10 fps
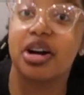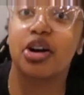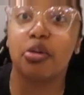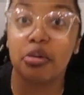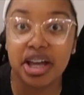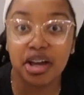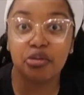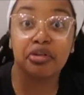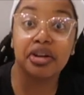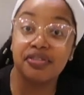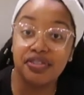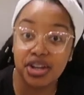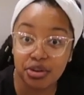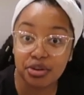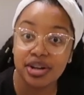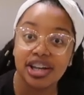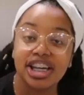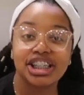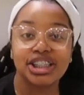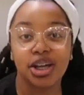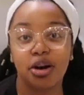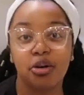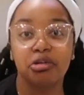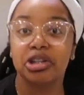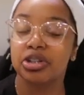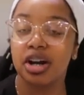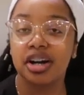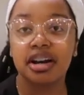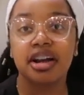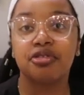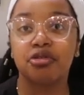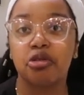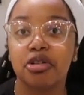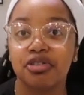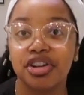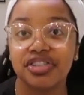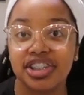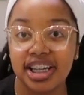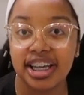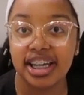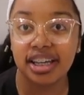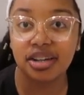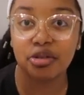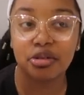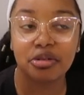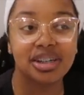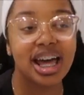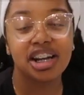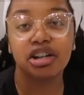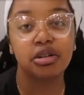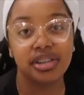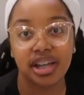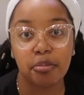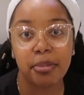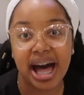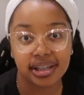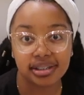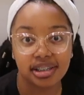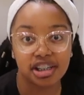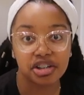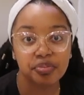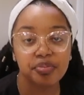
a quick review. So we started at 4:15, not including the unboxing,